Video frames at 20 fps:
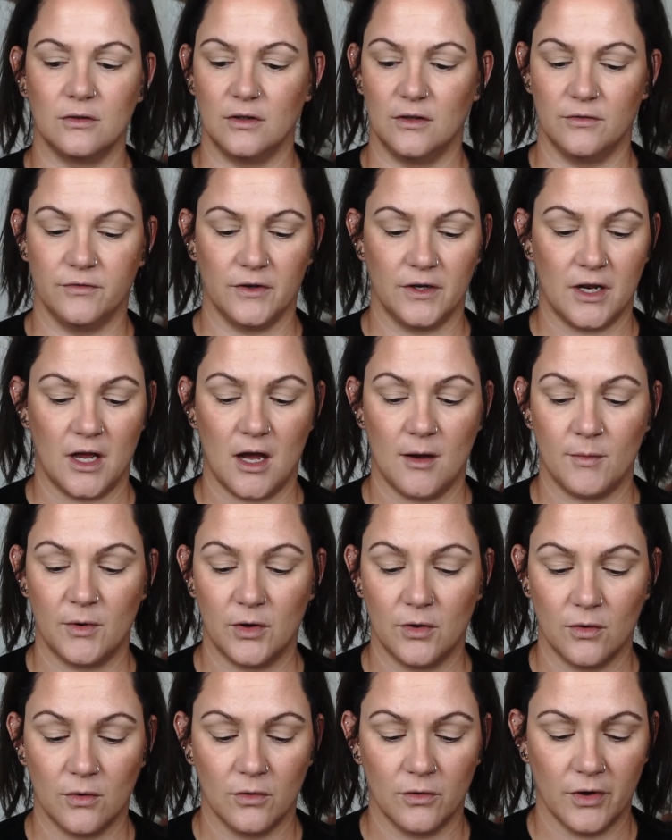
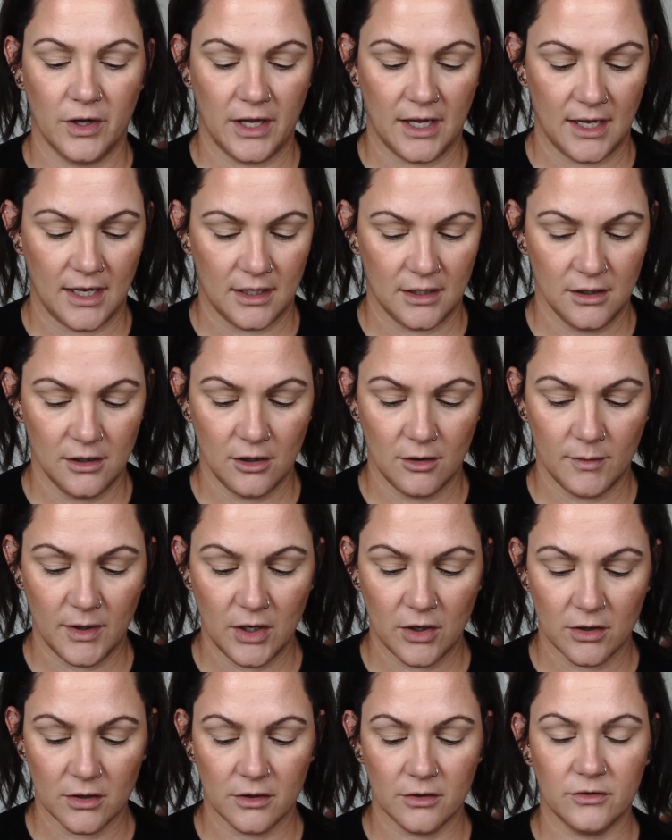phenomenal. And, you know, my
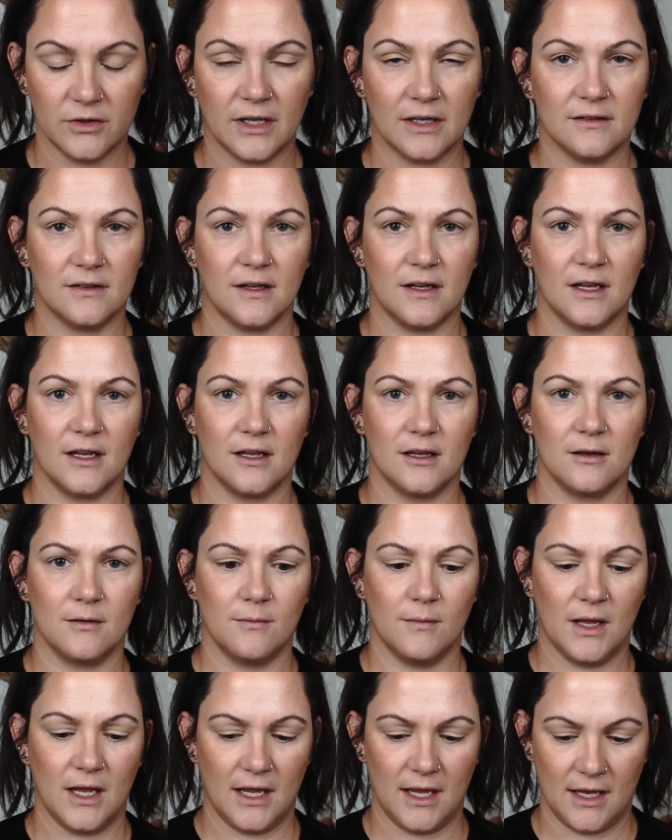heart goes out to
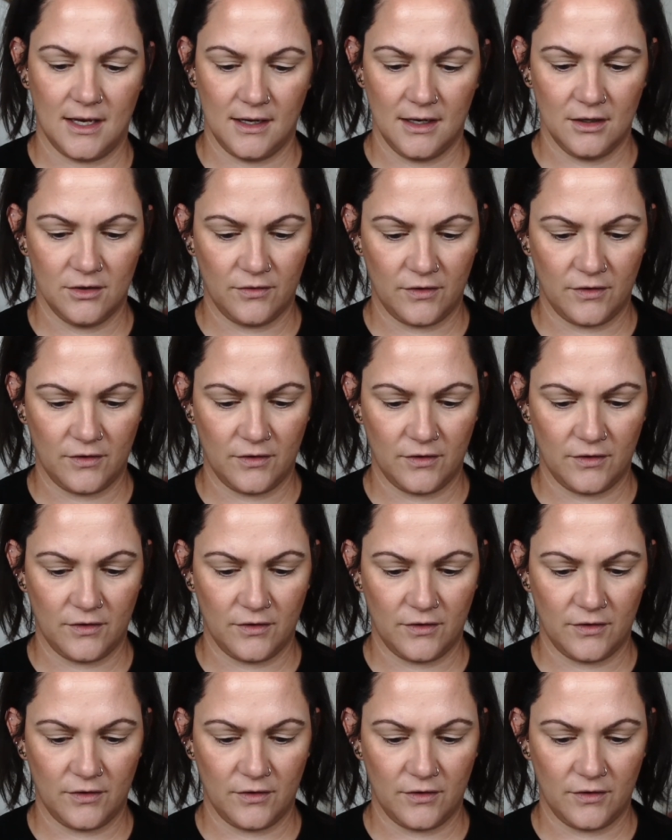him and his